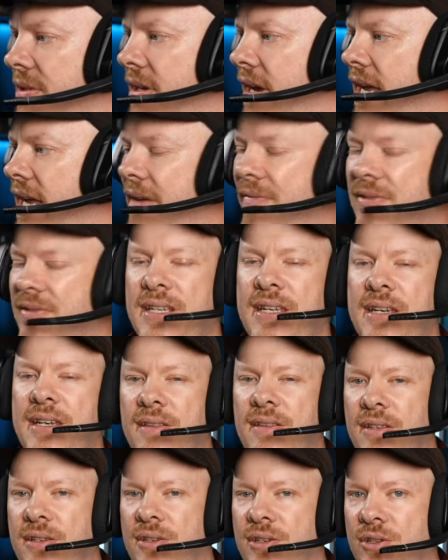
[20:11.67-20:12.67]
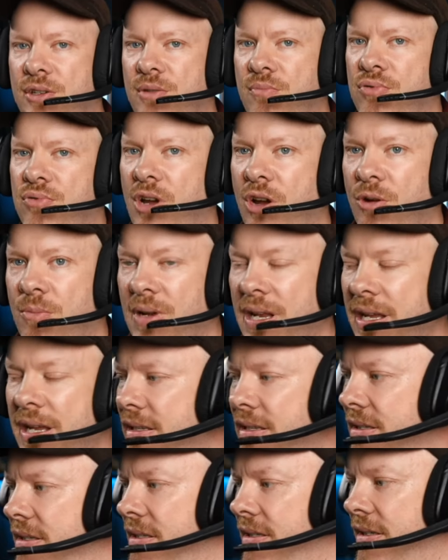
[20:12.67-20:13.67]
I have seen the new probe
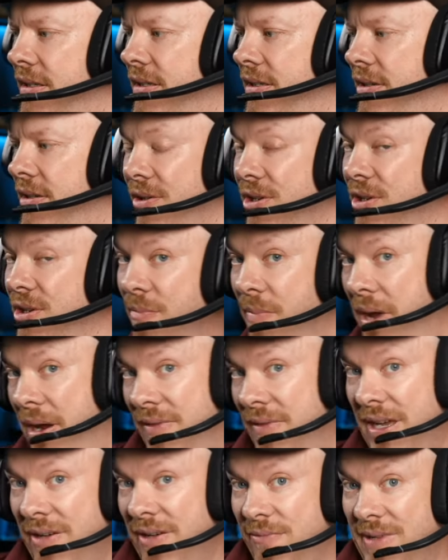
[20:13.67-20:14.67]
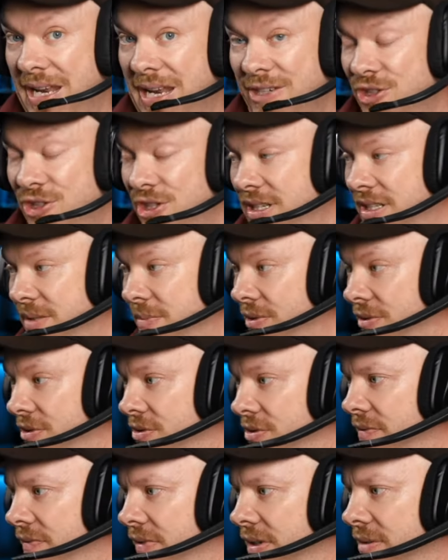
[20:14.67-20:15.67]
lens. Uh, I knew about that last year, to be honest
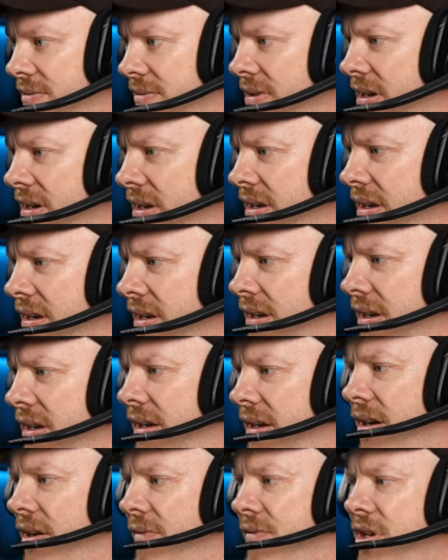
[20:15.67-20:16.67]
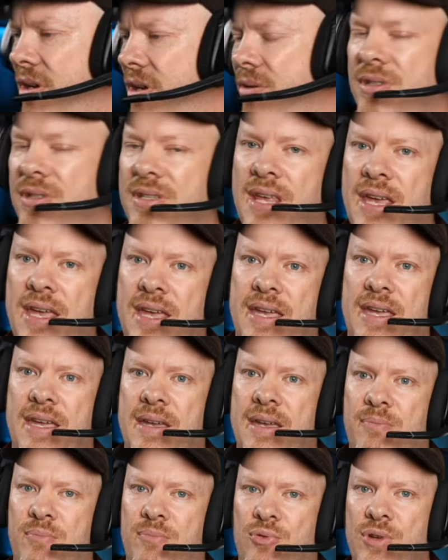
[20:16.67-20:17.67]
with you. I've used
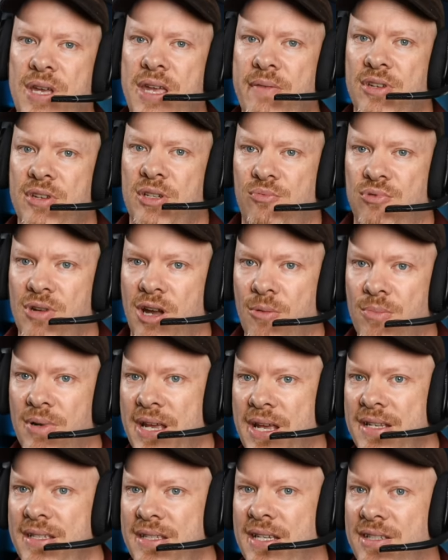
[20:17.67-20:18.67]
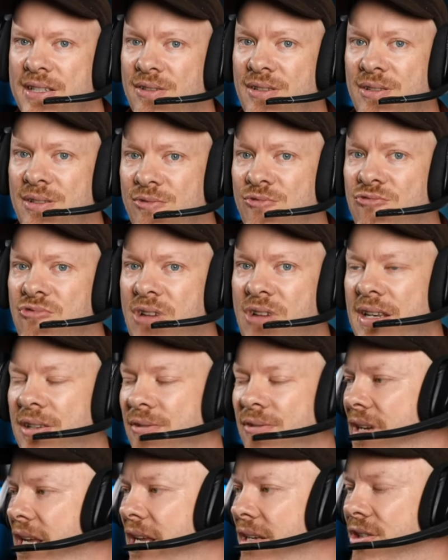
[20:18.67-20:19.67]
their previous probe lens. That's a great
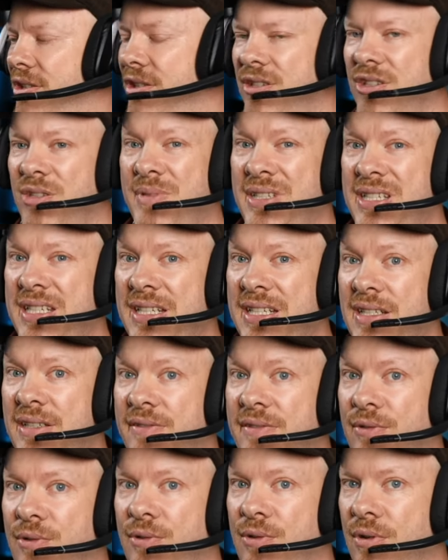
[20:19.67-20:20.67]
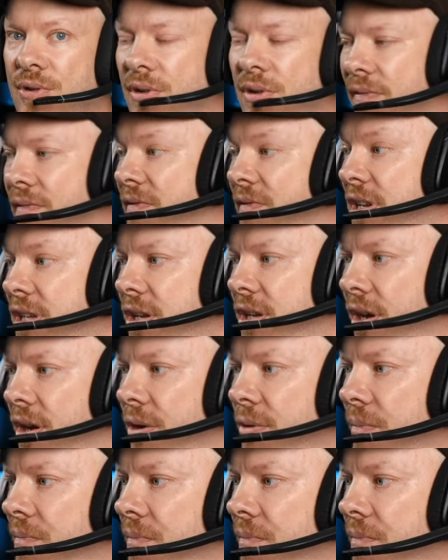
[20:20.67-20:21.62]
little lens to use, particularly for a video.